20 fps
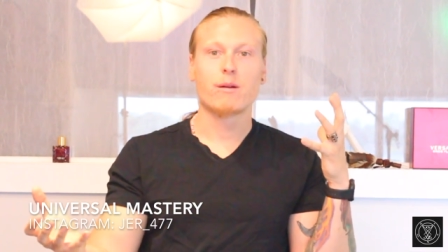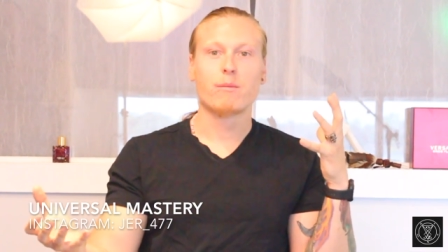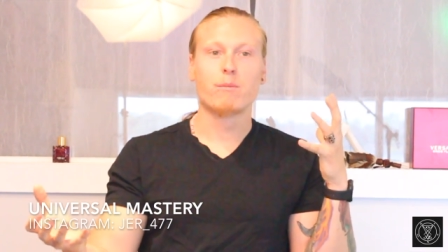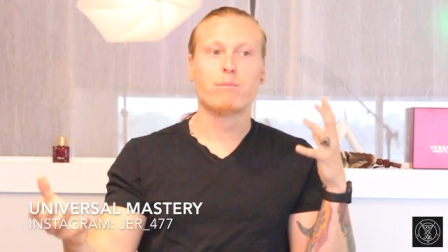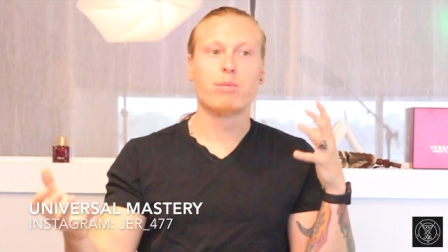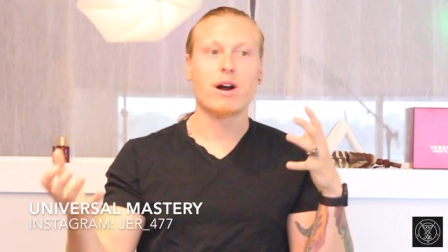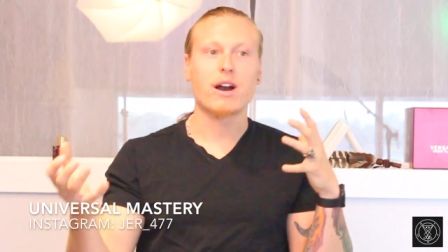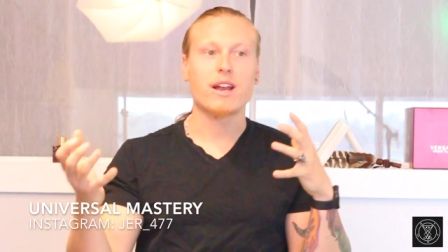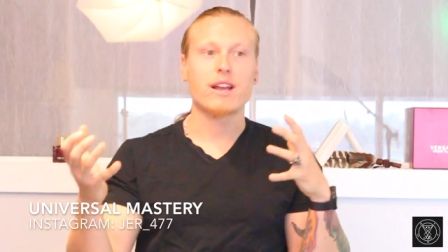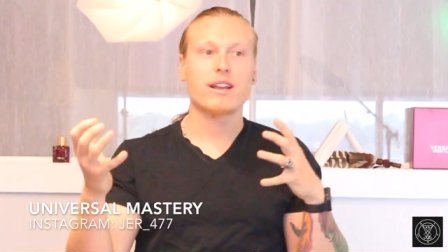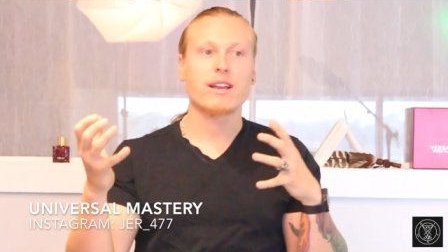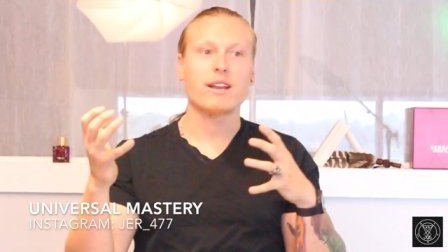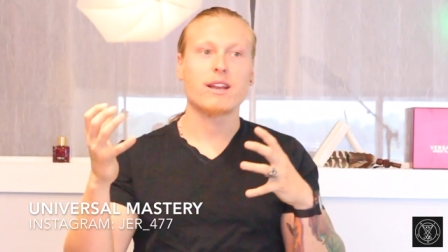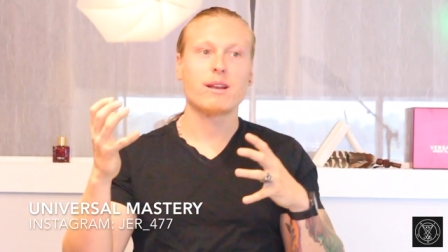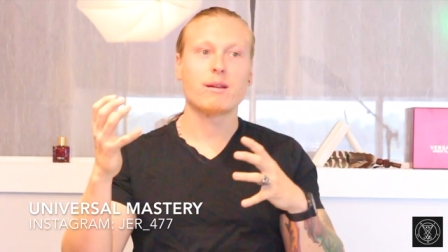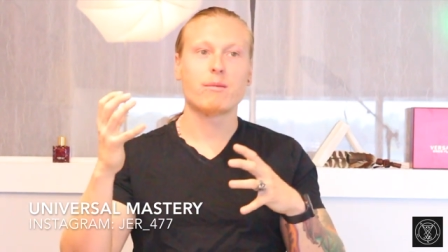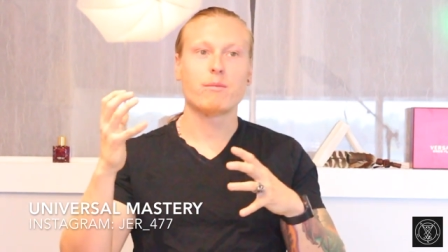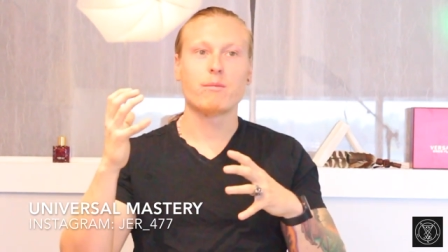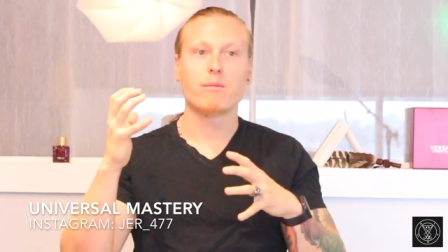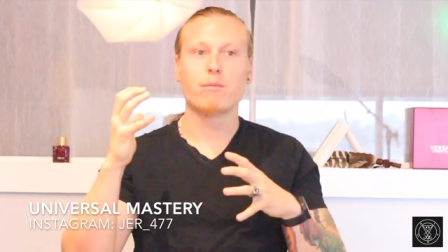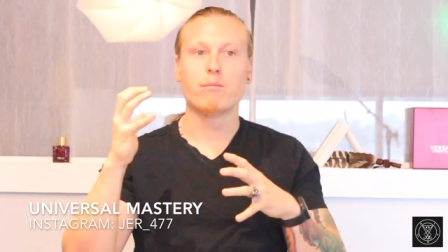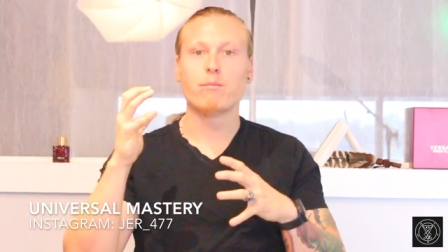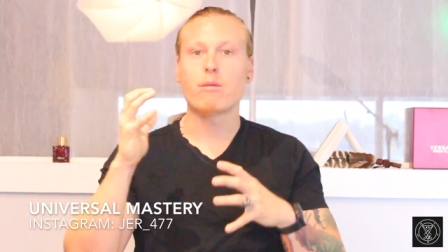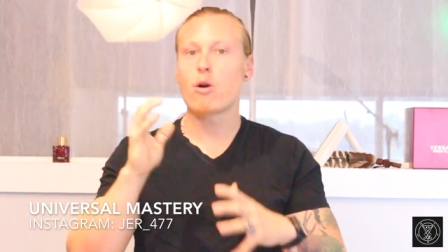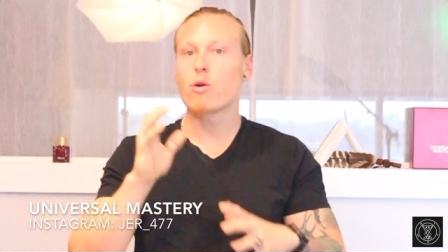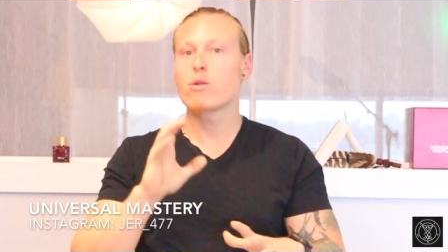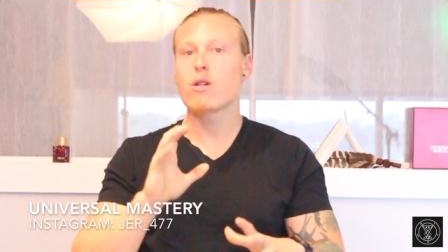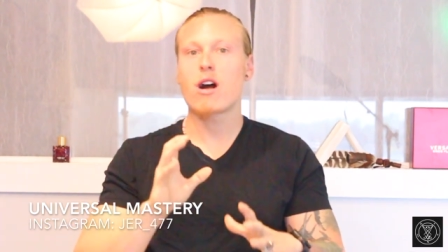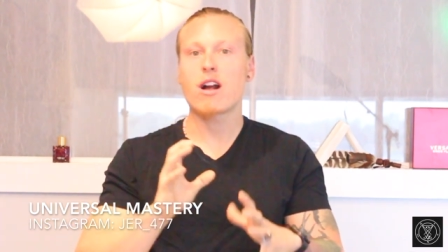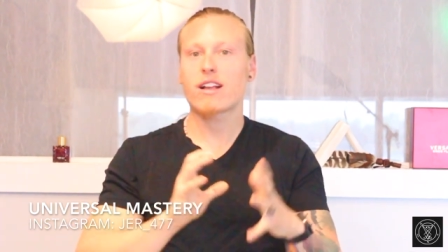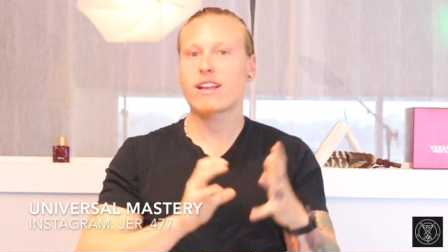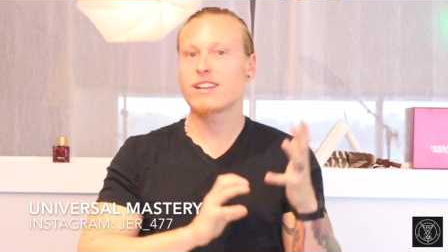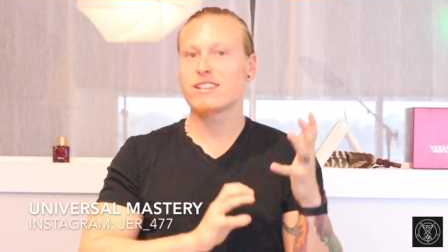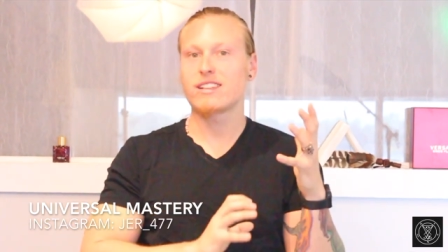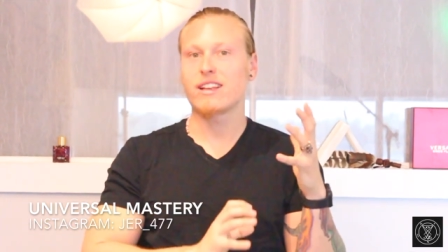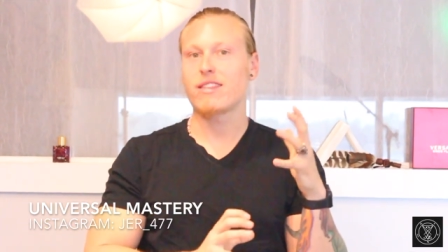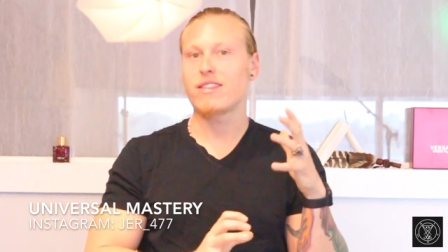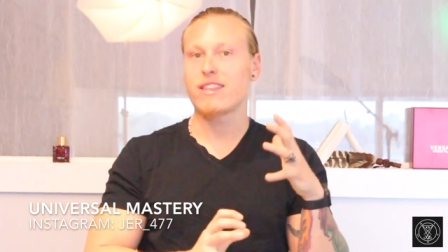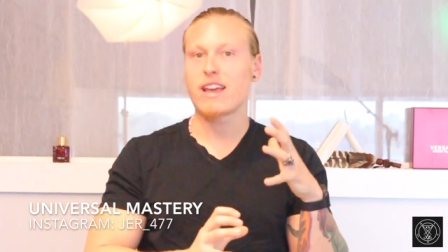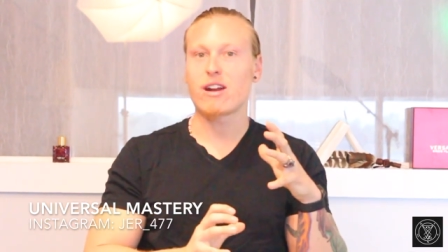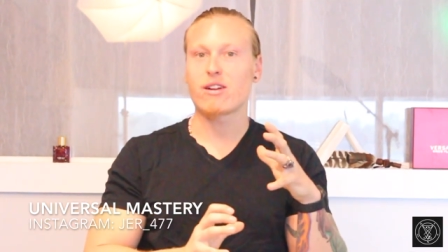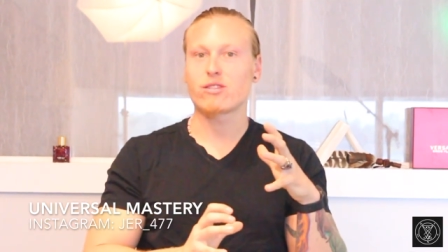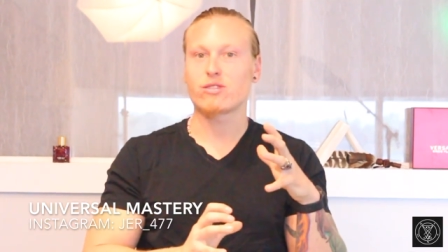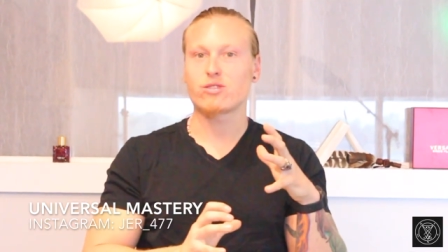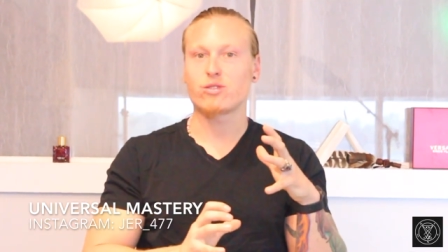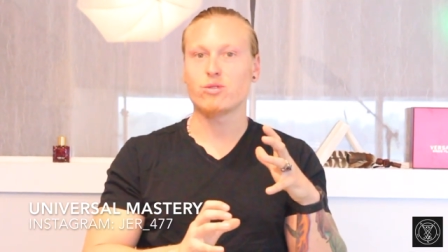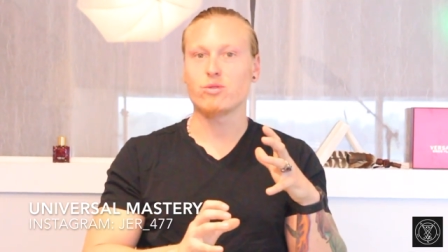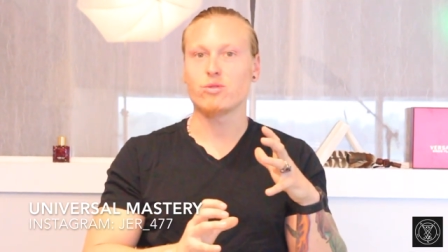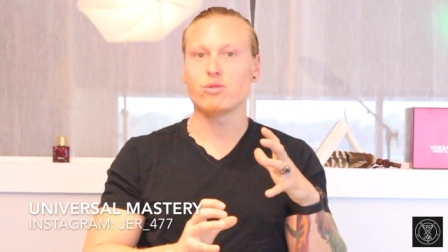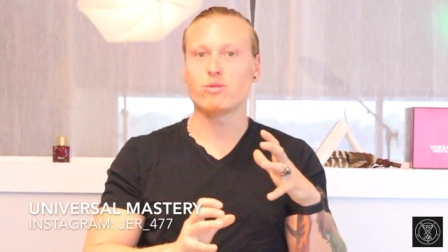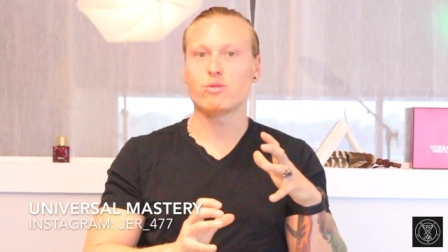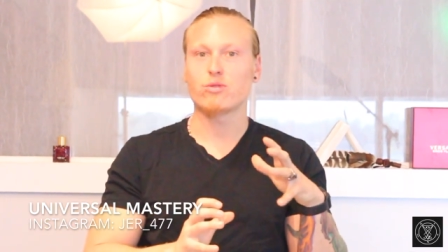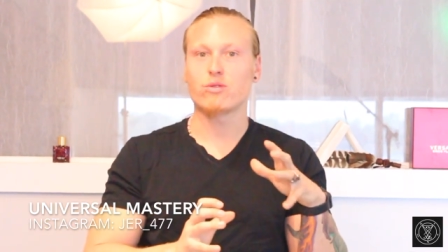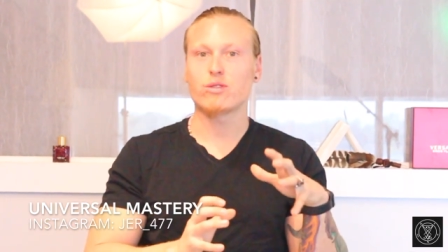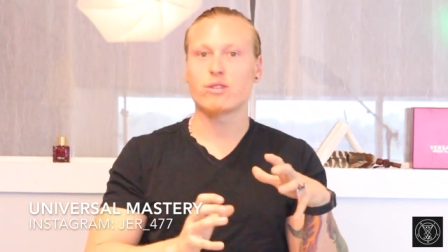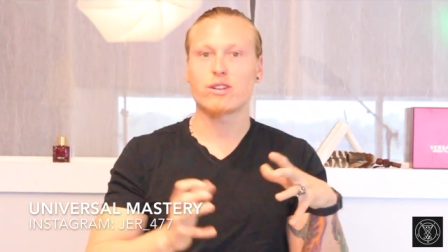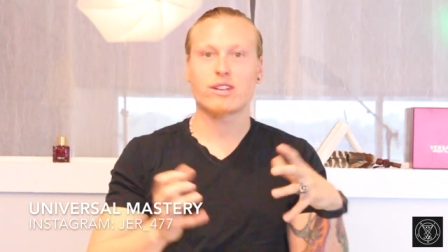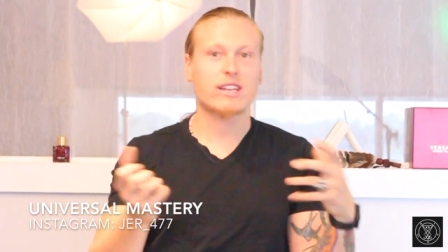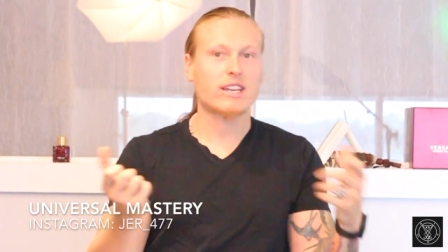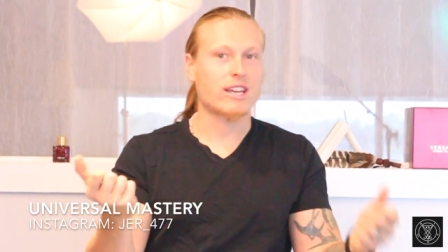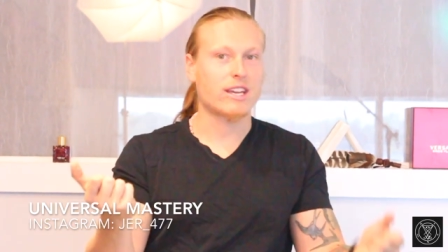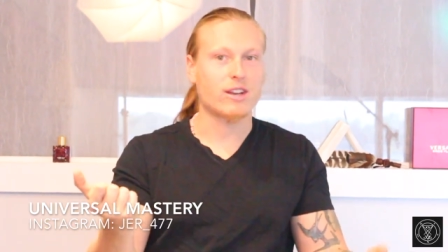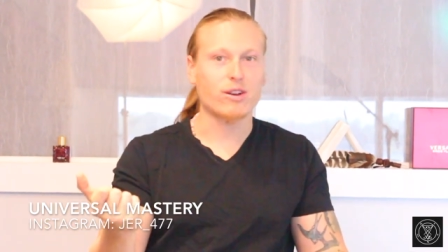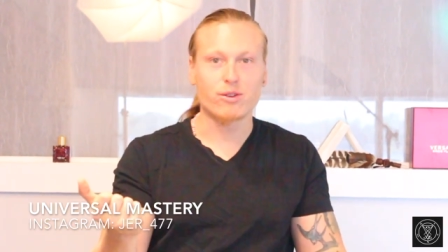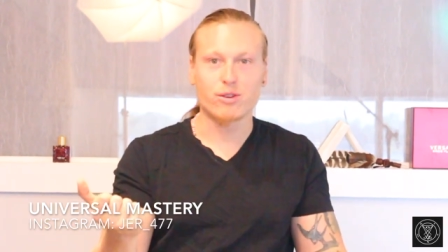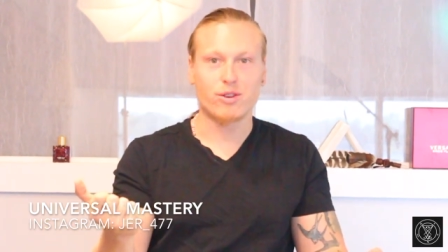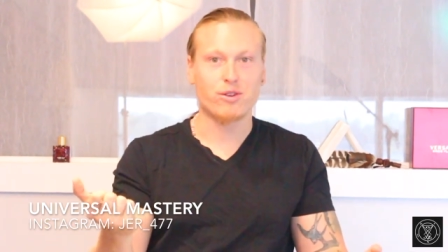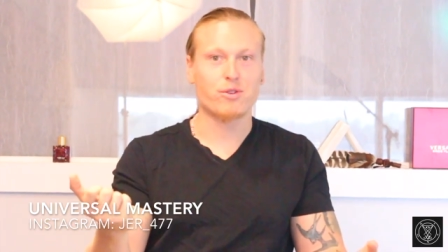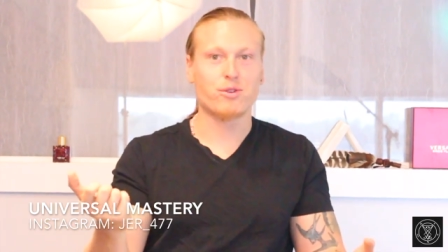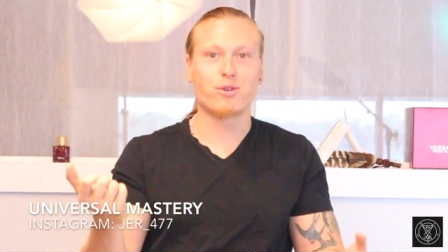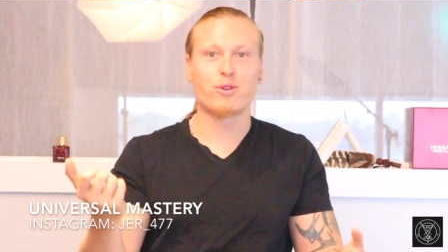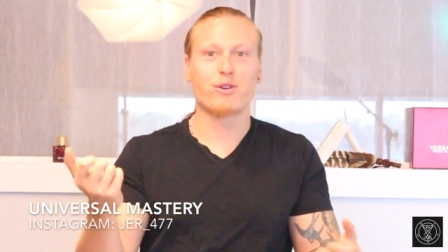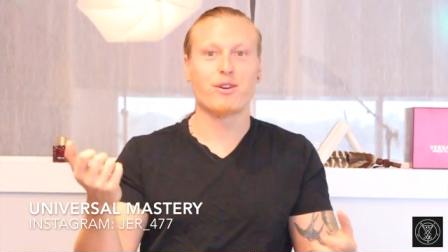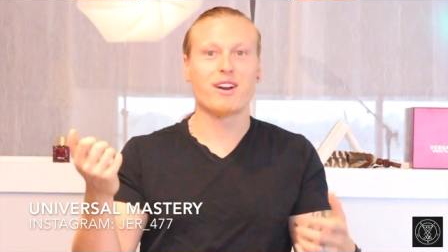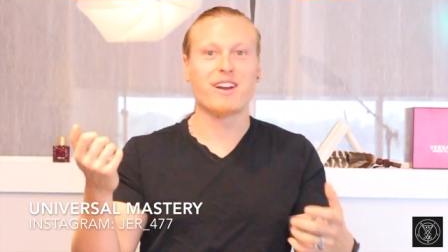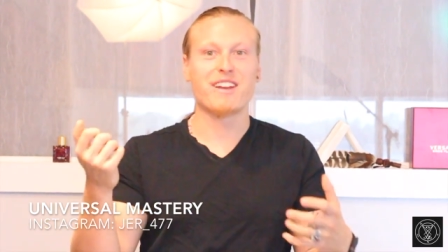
But Moloch isn't there to kill you,